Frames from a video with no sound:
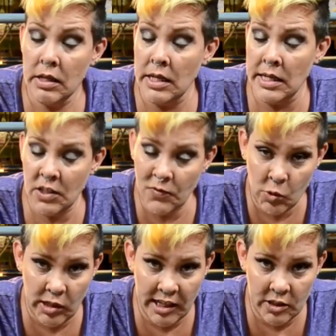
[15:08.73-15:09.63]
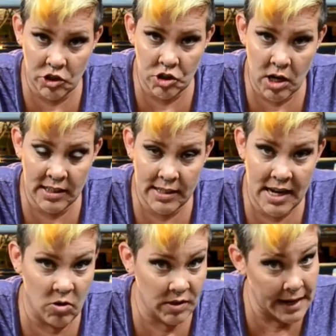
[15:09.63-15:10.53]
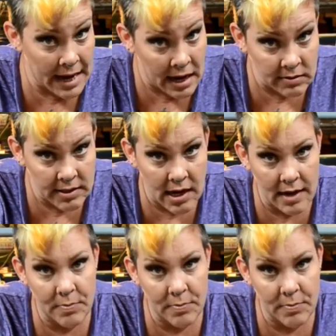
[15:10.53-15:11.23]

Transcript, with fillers: It is fully constructed now on the outside,